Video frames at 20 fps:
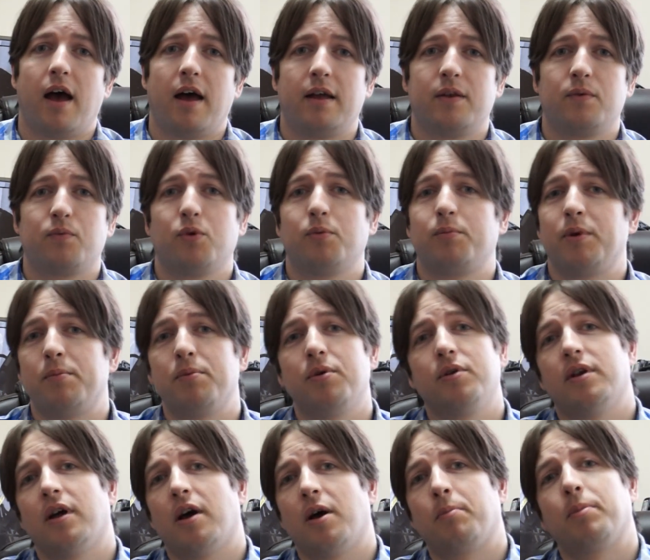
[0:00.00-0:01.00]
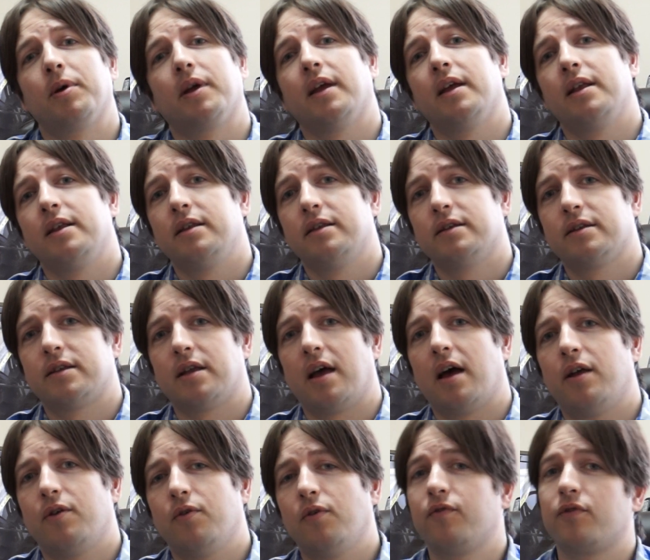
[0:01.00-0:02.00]
and we'll be putting it up against
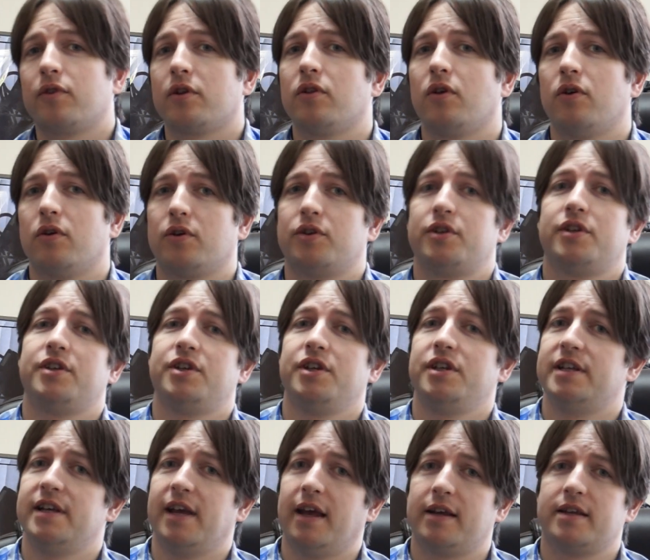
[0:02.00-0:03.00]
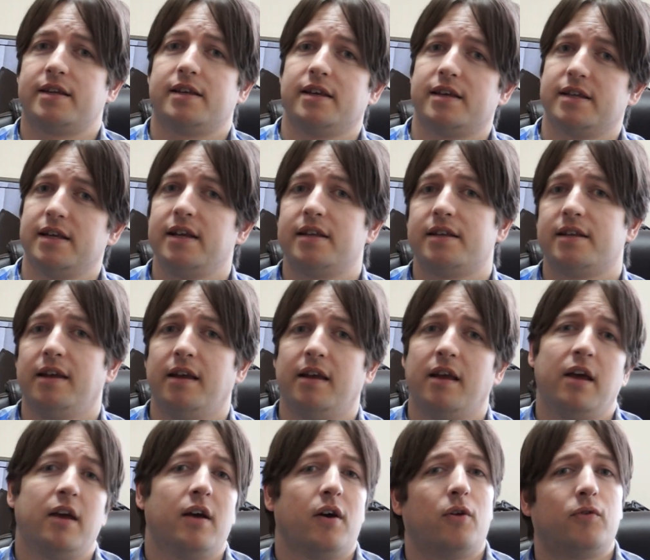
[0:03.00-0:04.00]
an overclocked GTX
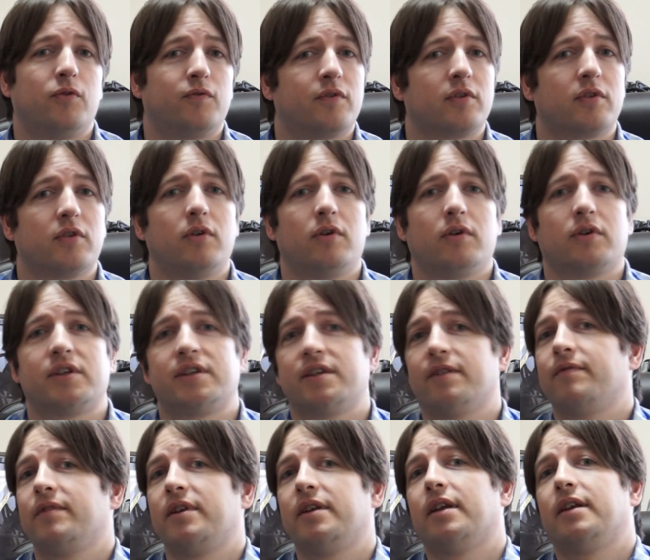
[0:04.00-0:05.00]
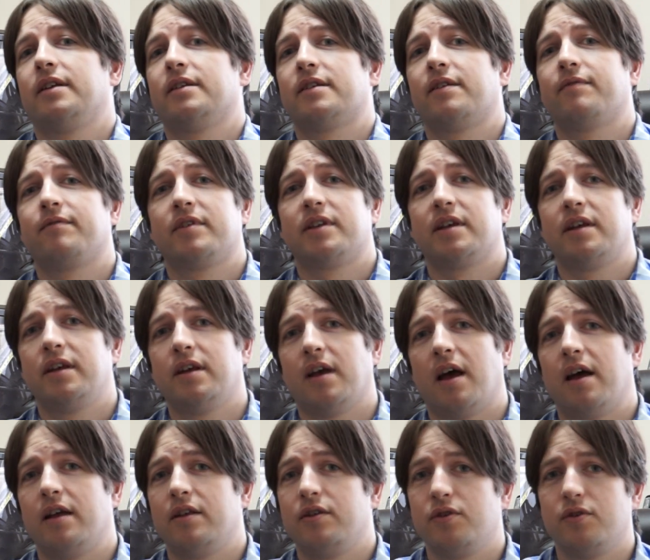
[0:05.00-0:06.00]
680, an overclocked 7970,
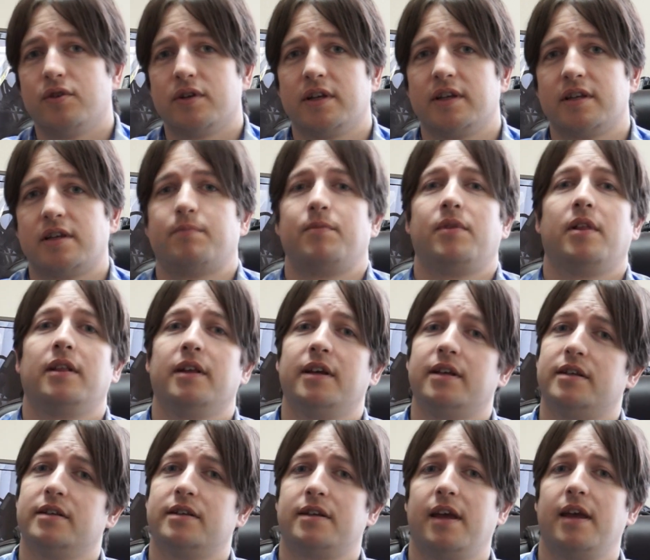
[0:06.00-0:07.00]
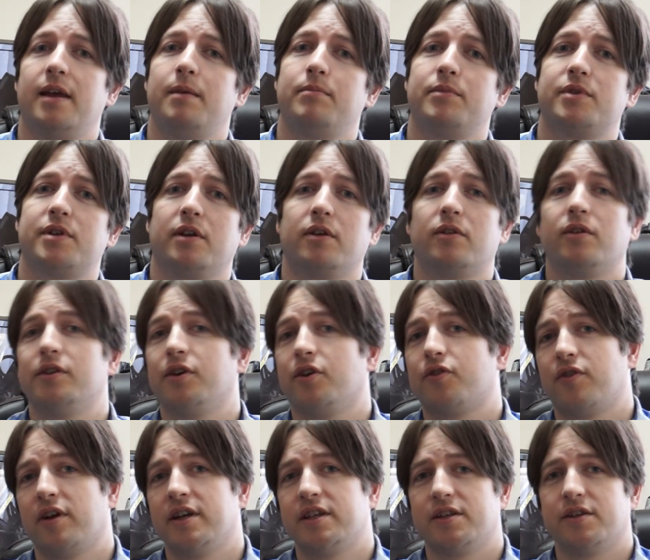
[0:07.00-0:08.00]
and using some of the latest games including
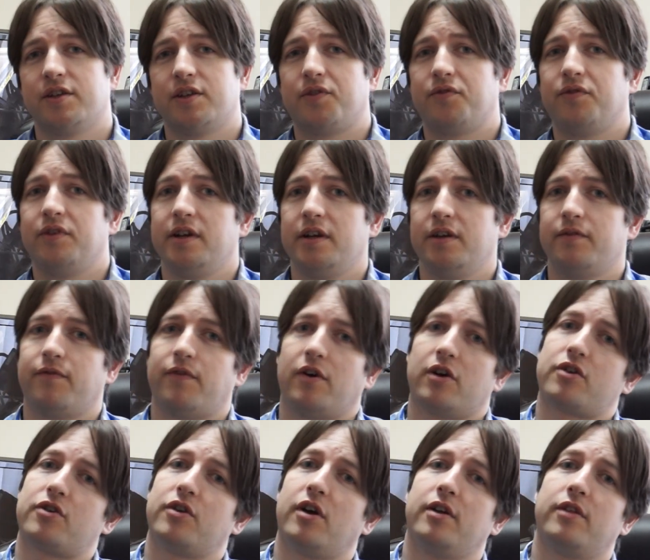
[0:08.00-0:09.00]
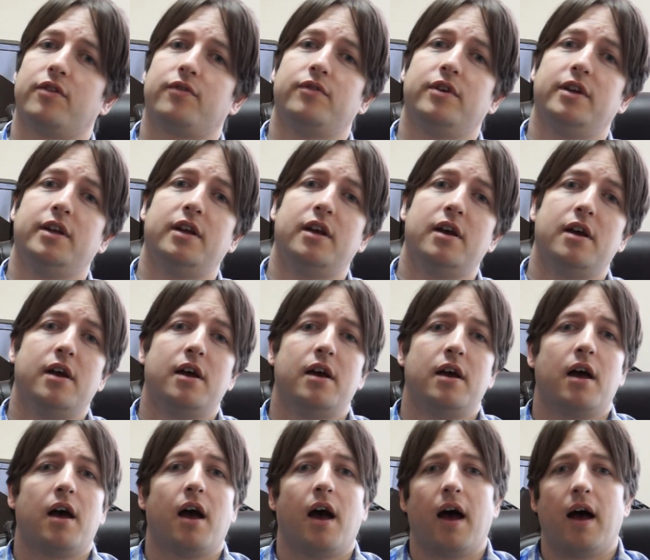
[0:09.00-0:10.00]
Crysis 3, Far Cry 3
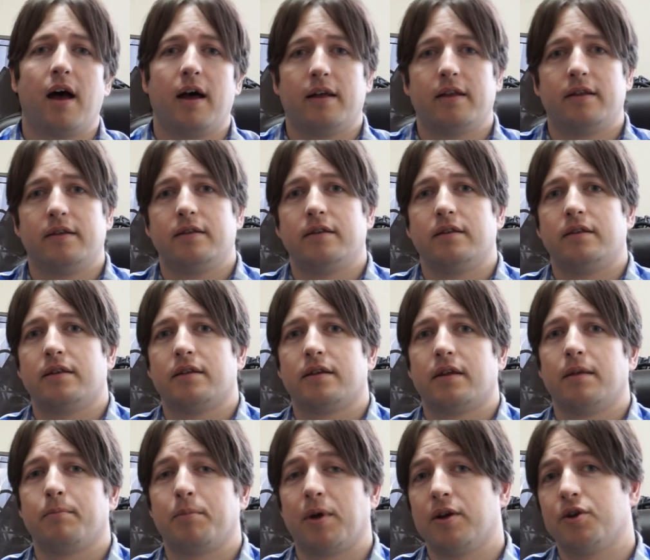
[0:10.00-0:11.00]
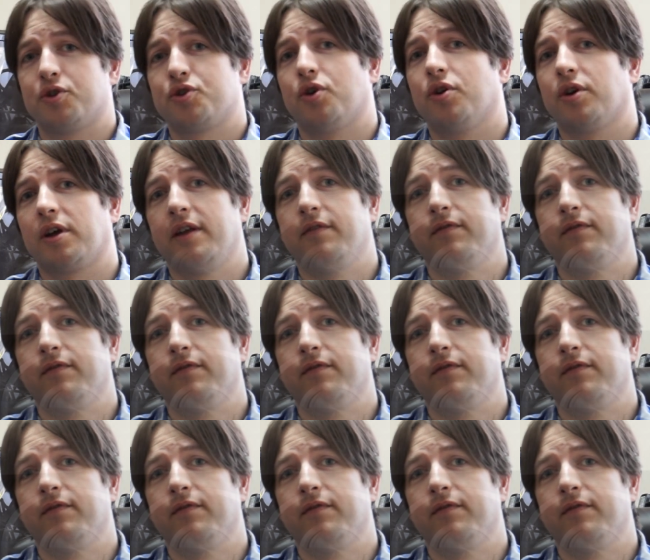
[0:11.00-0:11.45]
and Bioshock